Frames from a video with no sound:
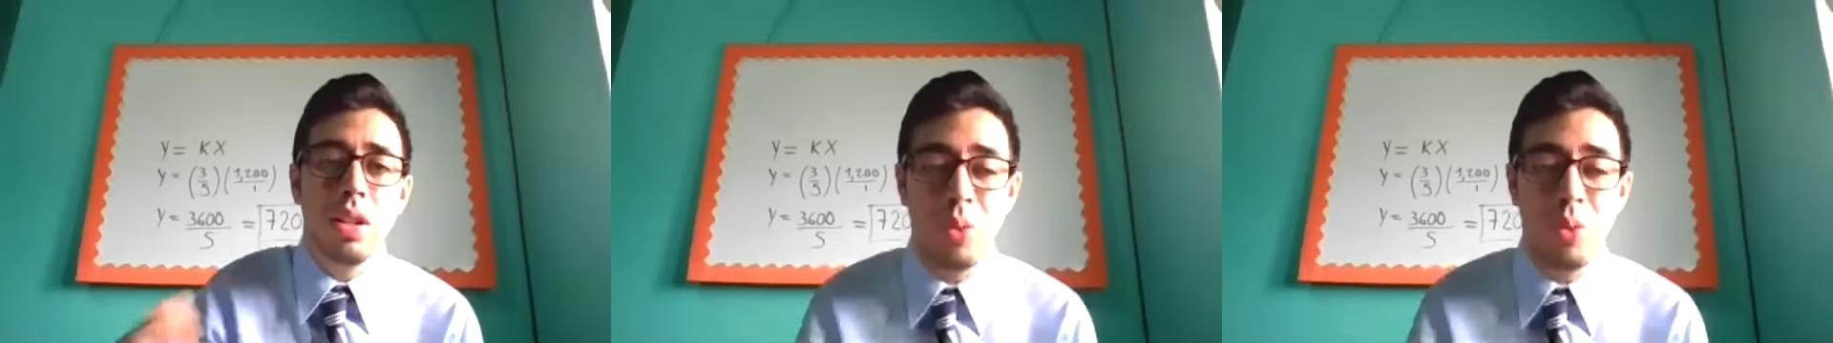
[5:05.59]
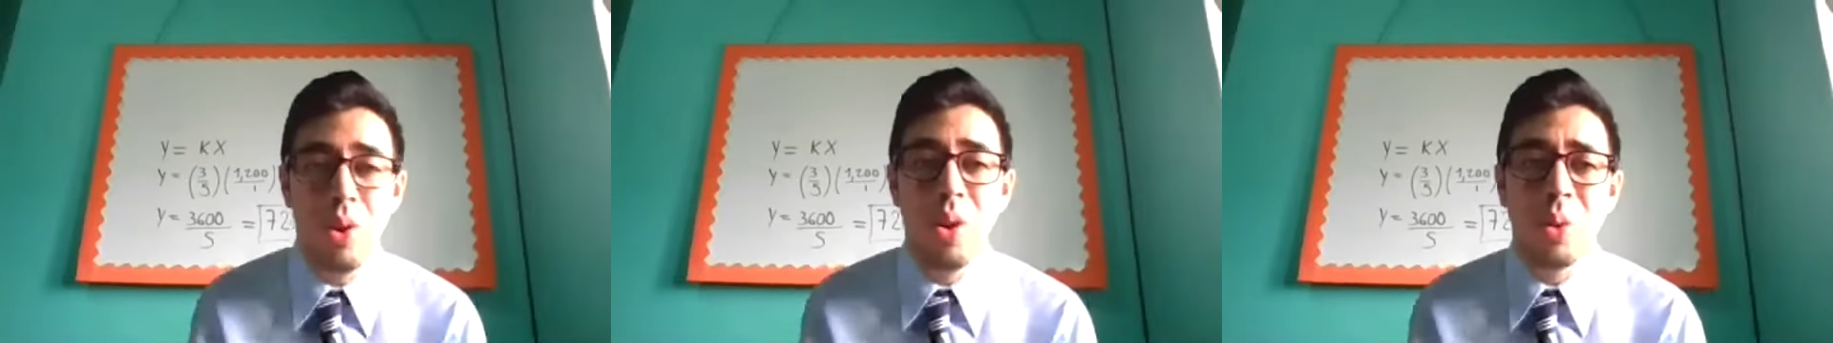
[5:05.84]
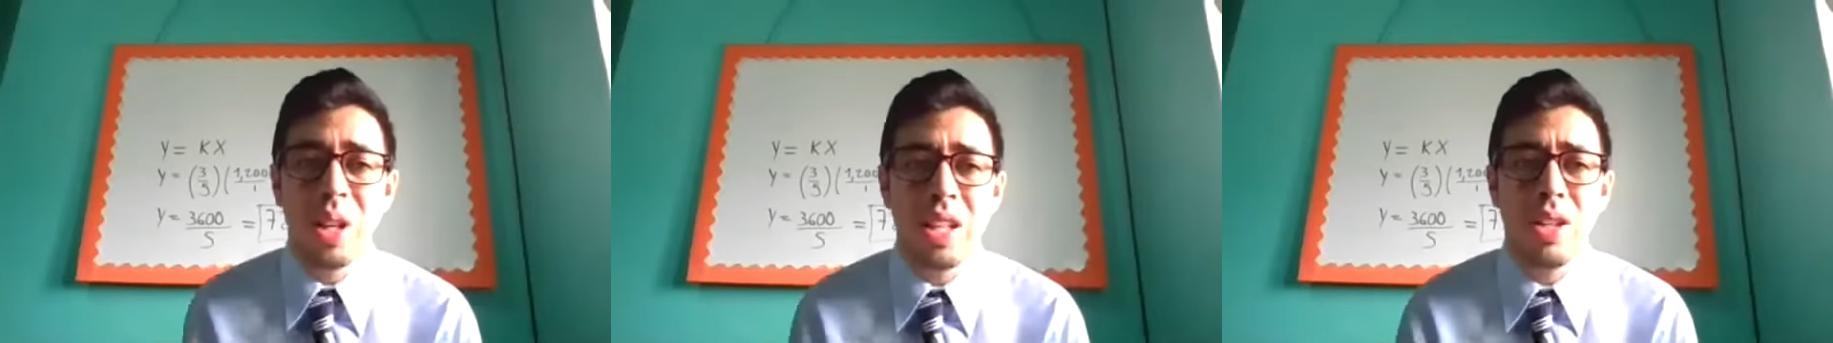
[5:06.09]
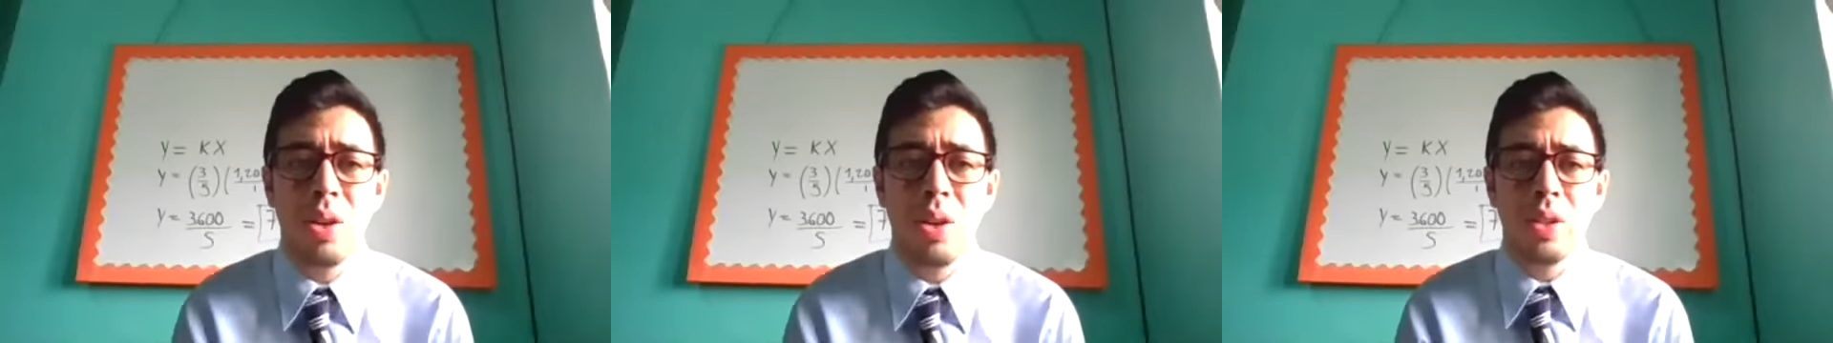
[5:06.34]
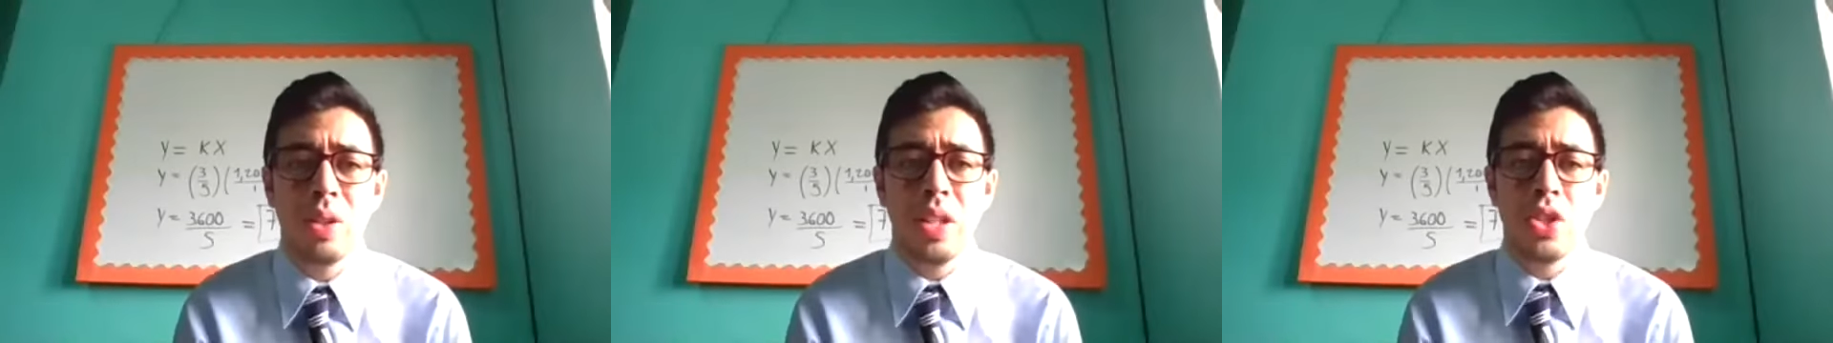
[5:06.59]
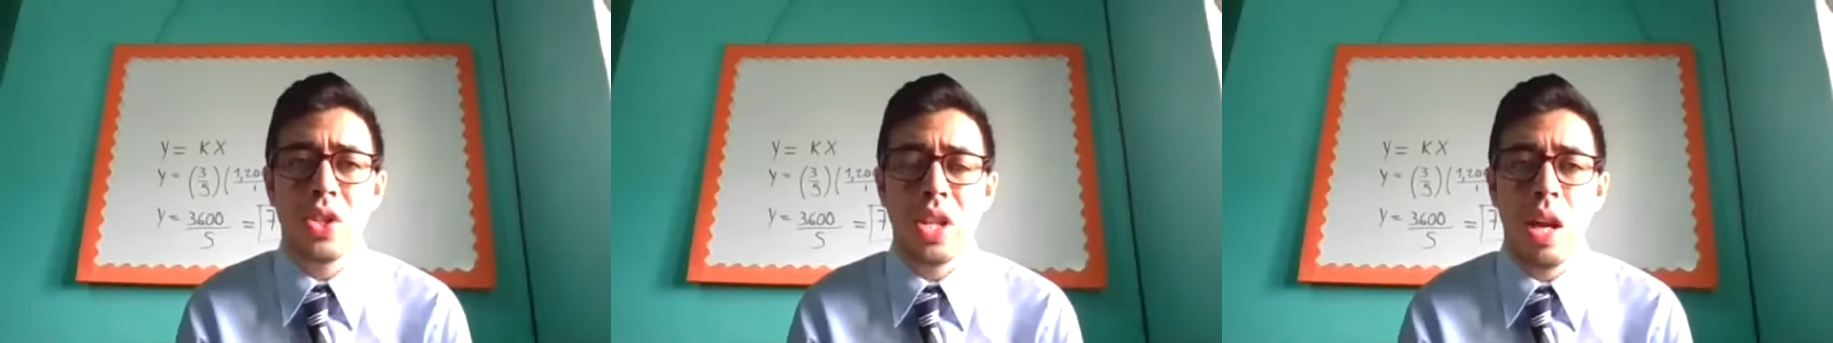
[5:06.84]
You already know the
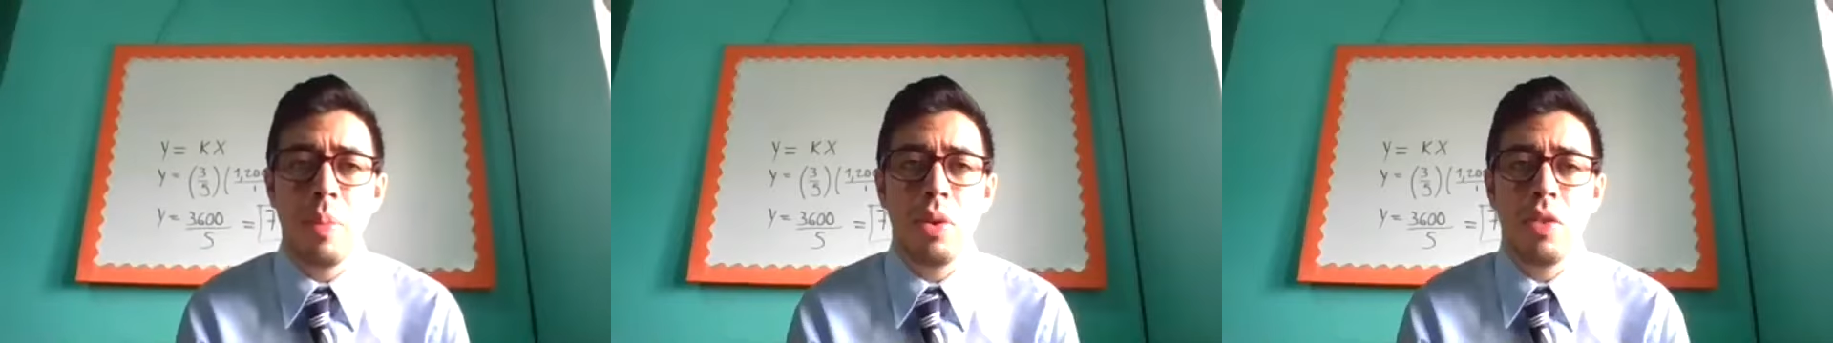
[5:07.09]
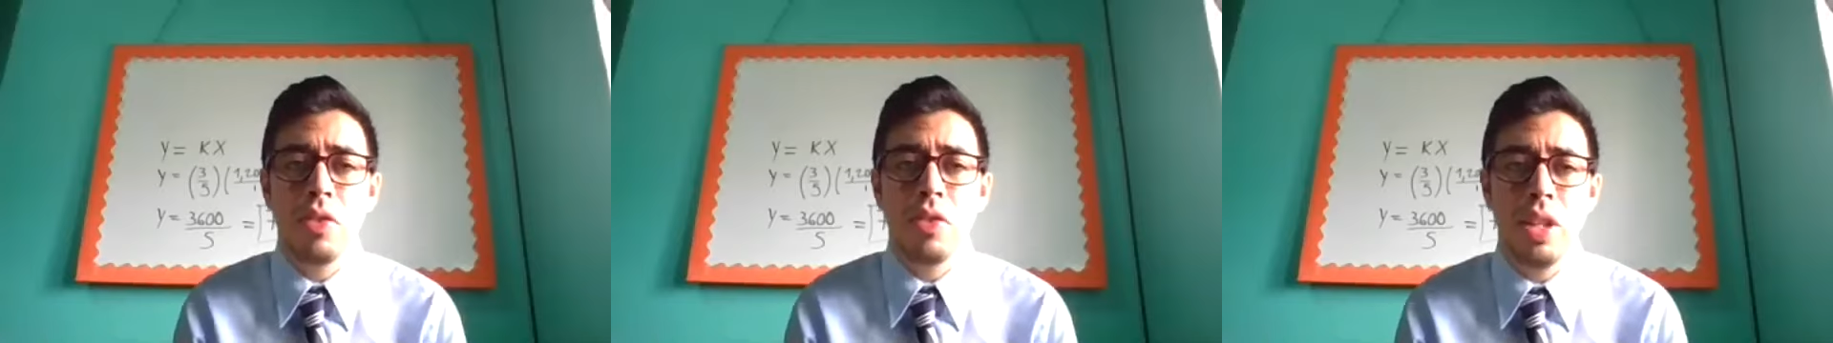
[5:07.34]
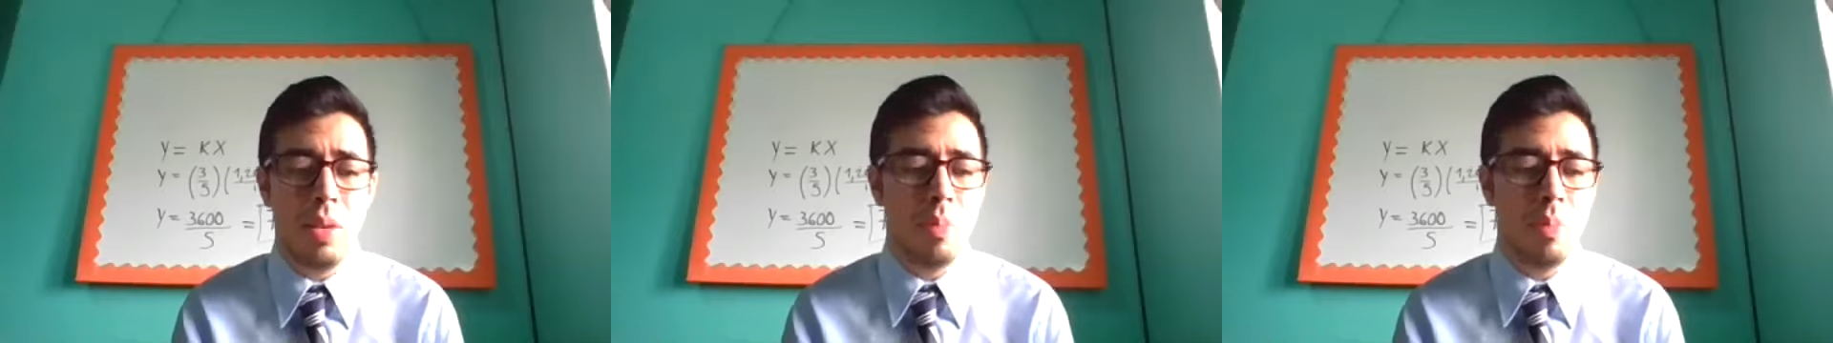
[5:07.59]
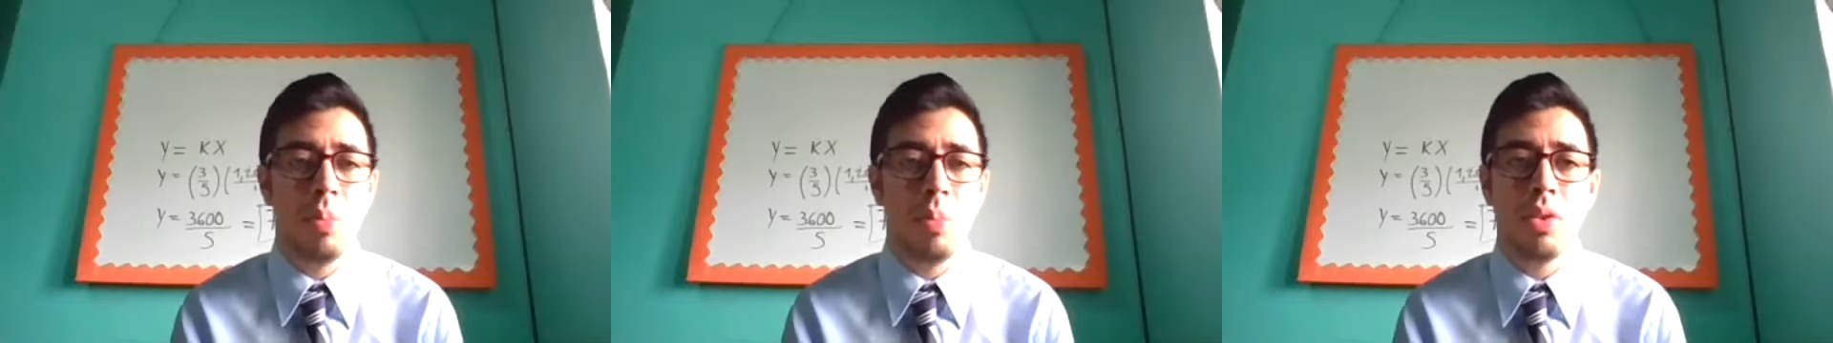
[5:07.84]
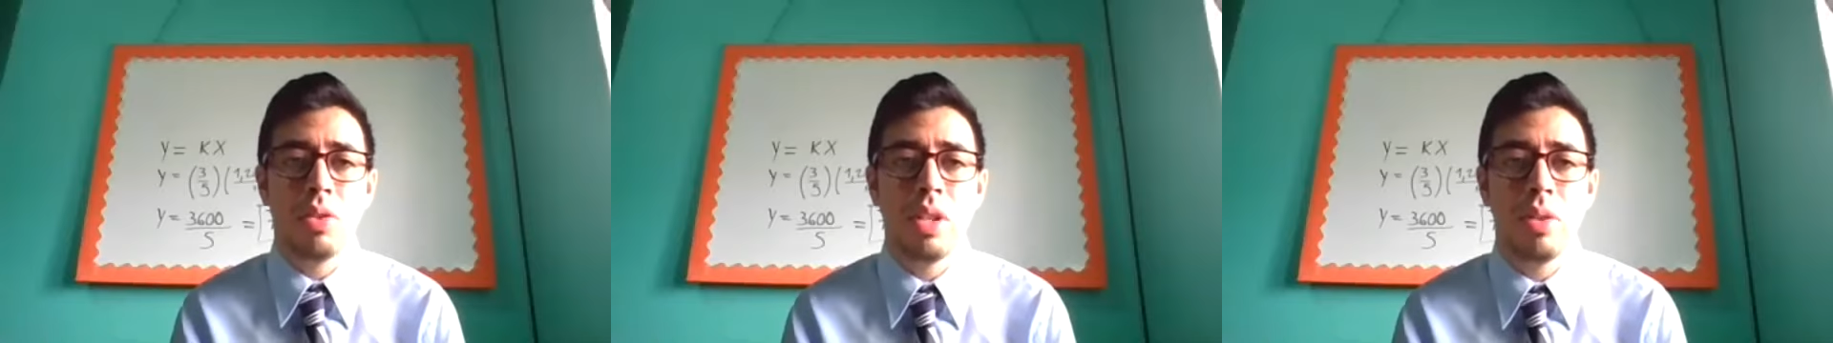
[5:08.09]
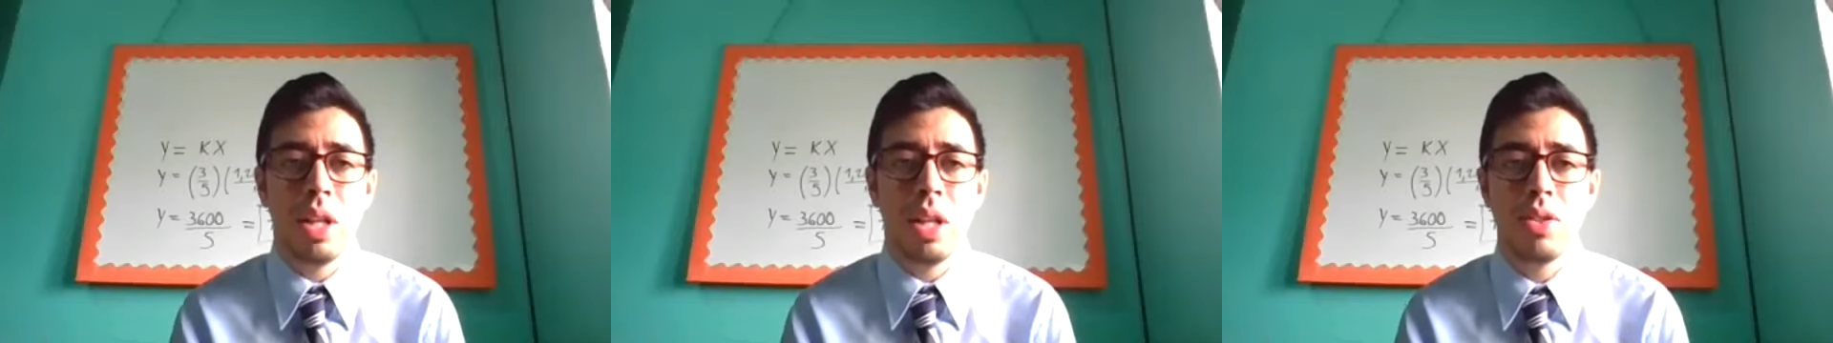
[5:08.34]
shape of the
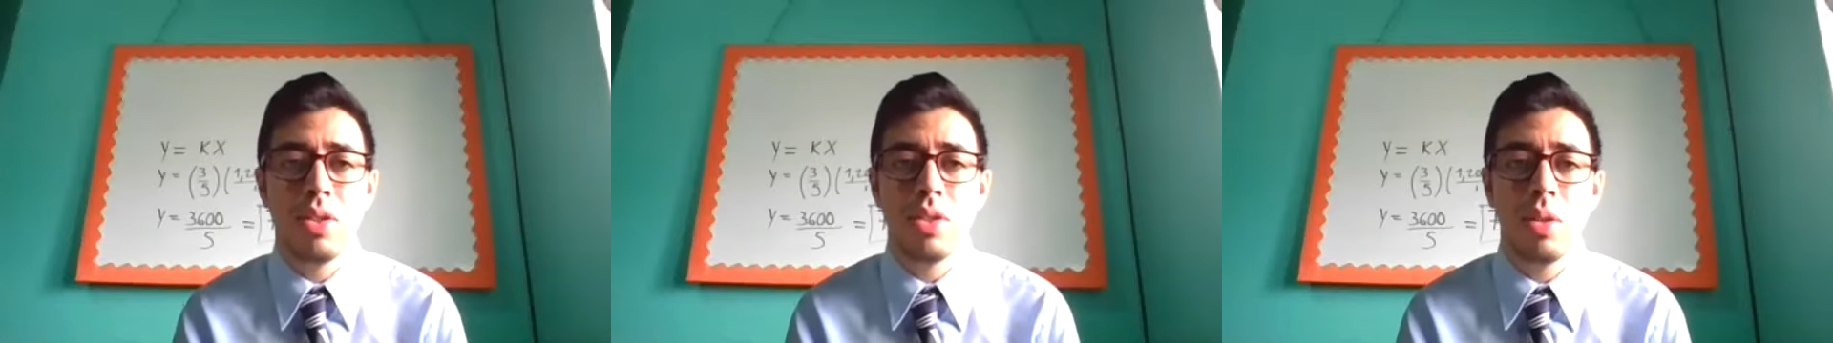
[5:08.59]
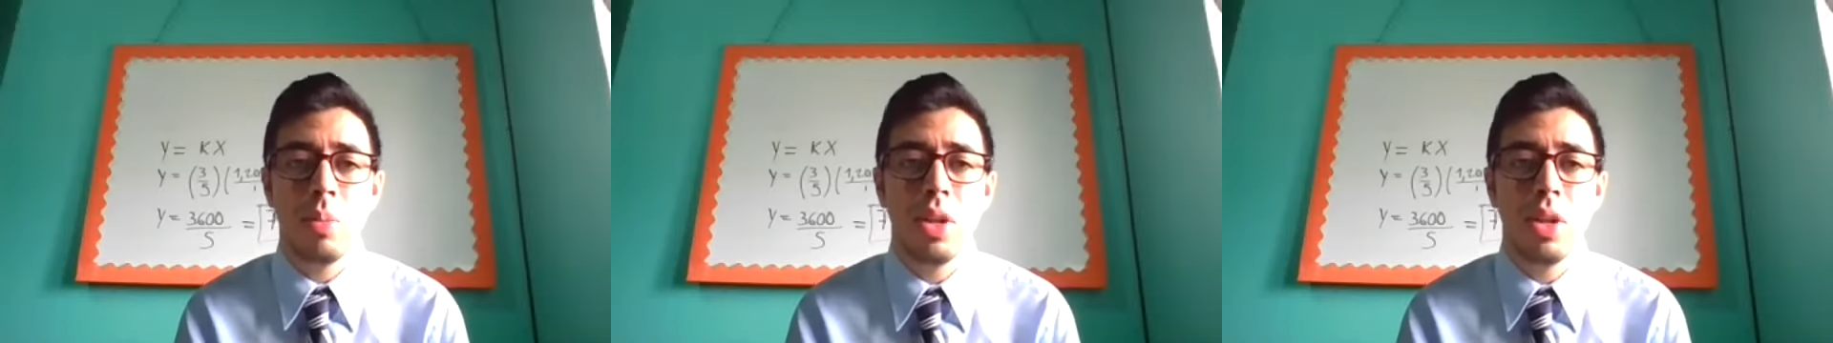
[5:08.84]
proportional relationship.